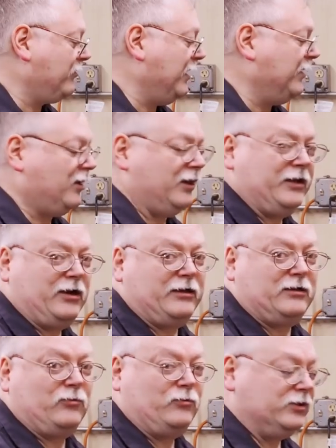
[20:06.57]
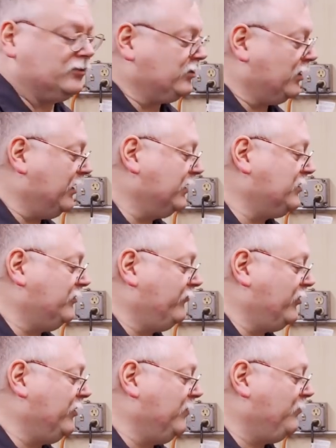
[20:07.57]
grind on there, a wheel selection is
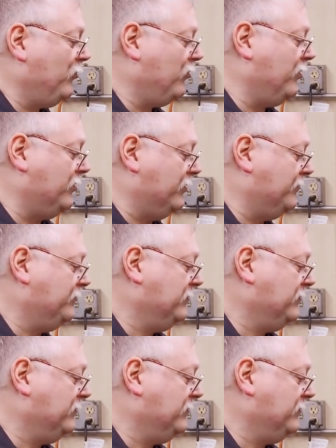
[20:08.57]
very important.